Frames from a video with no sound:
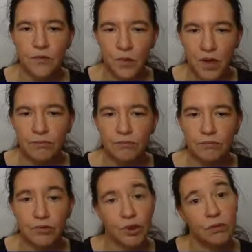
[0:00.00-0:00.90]
Okay,
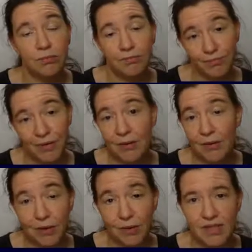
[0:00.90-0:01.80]
so,
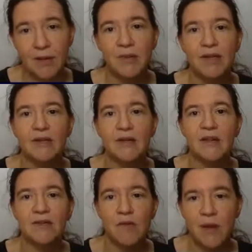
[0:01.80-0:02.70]
well, learned something.
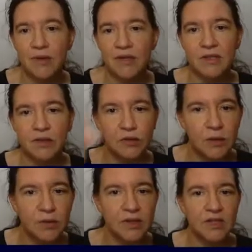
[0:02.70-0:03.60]
Remember this
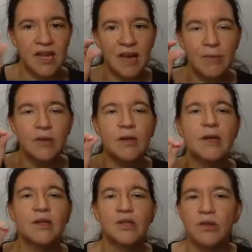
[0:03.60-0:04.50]
row in the table.
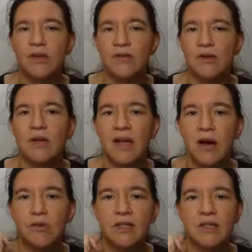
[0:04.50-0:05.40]
So if you're
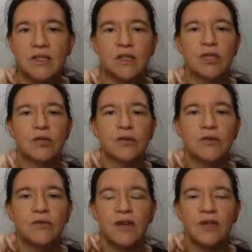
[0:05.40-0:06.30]
encountering such a
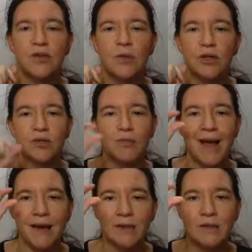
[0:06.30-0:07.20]
curve and you want to
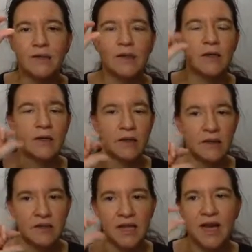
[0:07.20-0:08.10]
balance
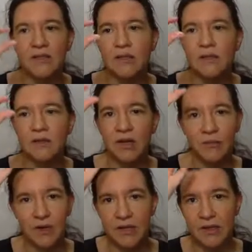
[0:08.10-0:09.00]
the sizes,
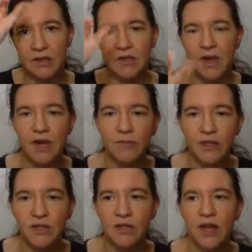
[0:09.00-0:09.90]
and we're in this column
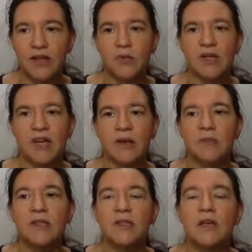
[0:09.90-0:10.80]
with 128
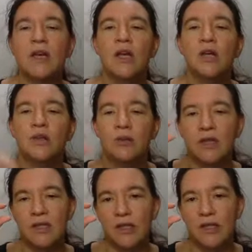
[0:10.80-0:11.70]
bits, you
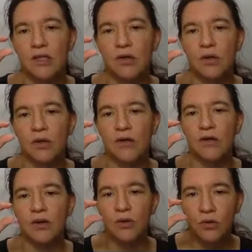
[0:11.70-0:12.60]
need that your
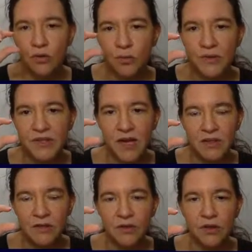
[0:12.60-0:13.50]
group
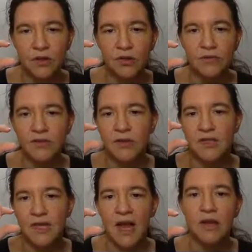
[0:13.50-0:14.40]
size of the curve, so
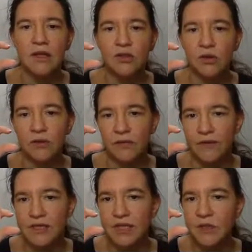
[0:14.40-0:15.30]
this L is
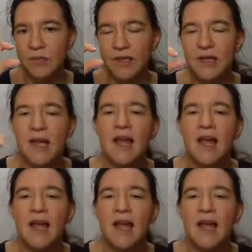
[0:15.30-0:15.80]
256 bit,